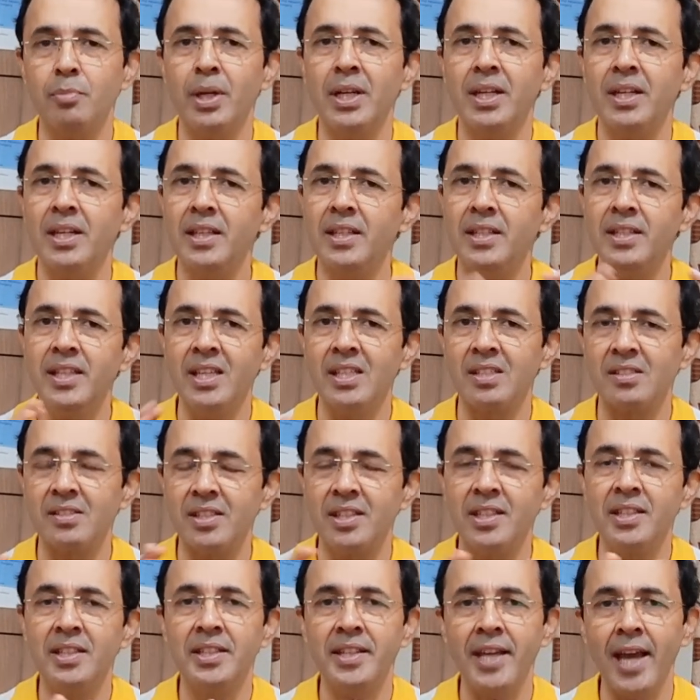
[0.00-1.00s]
But yes,
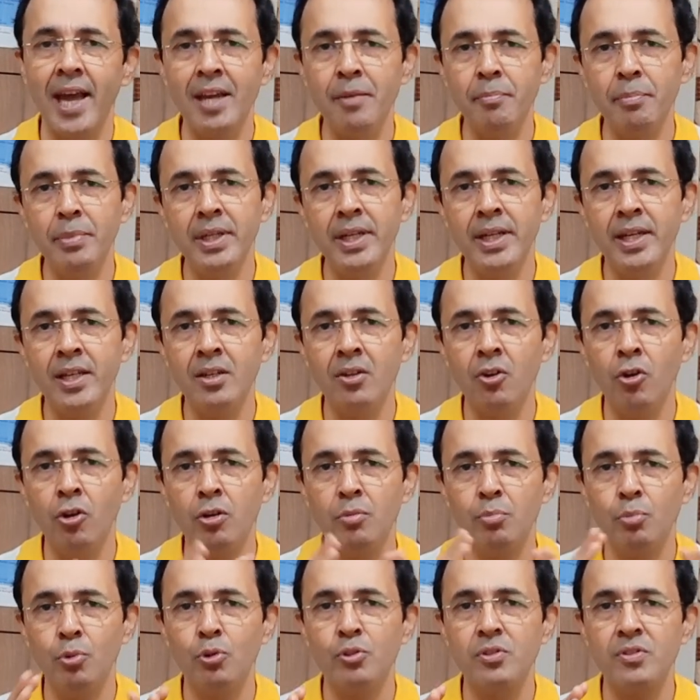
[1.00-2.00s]
it can be done
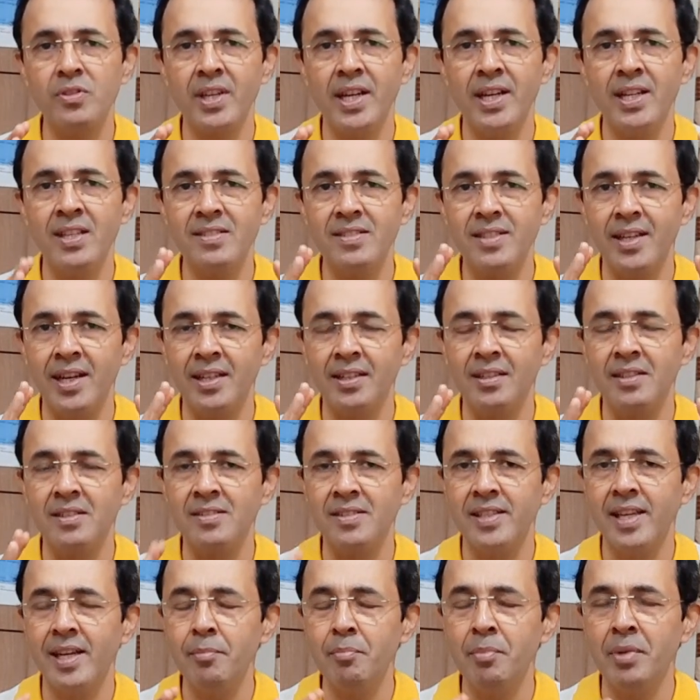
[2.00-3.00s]
on both sides at the
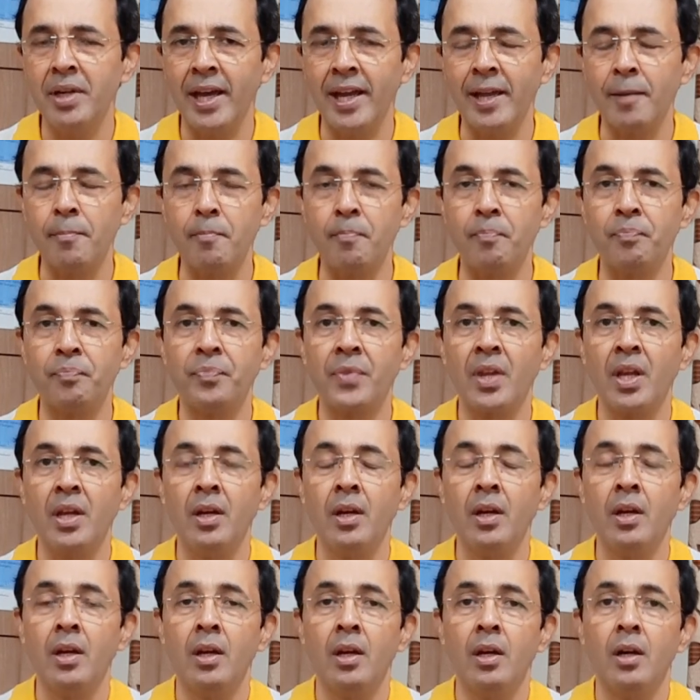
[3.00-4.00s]
same time.
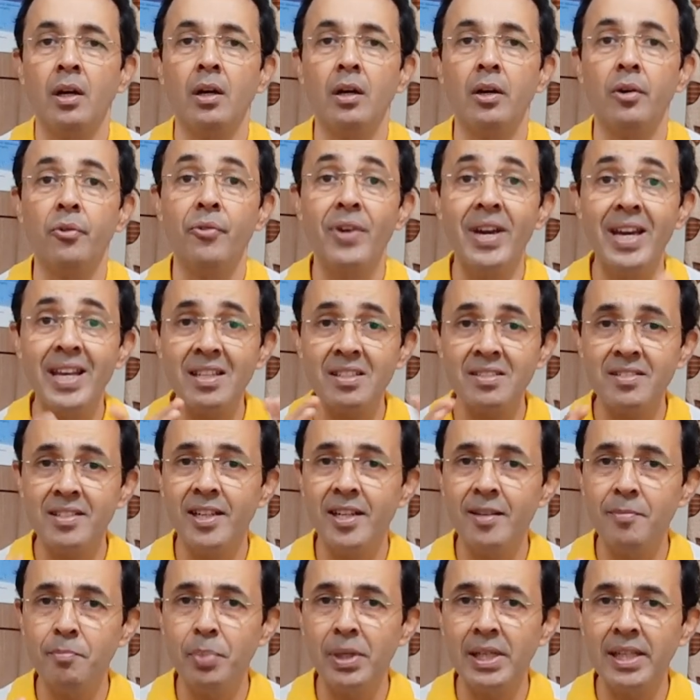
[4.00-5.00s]
Where is the
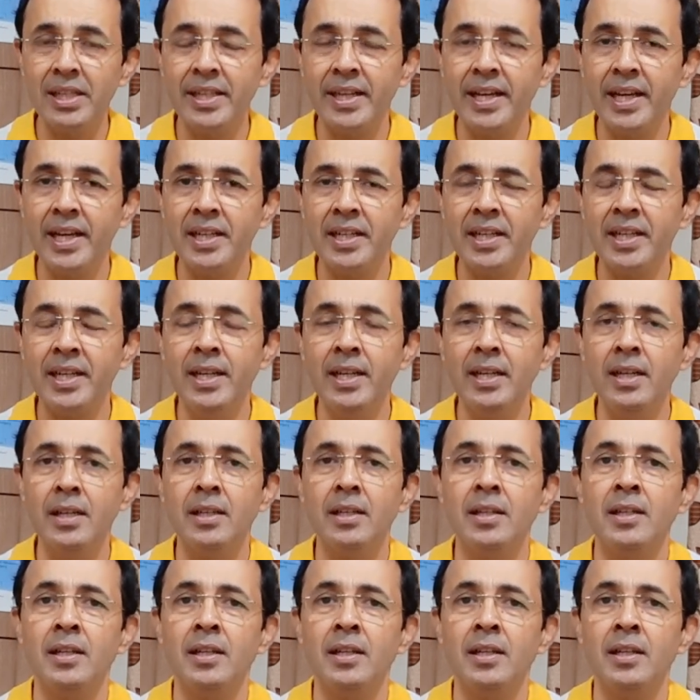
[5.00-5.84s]
dimple created?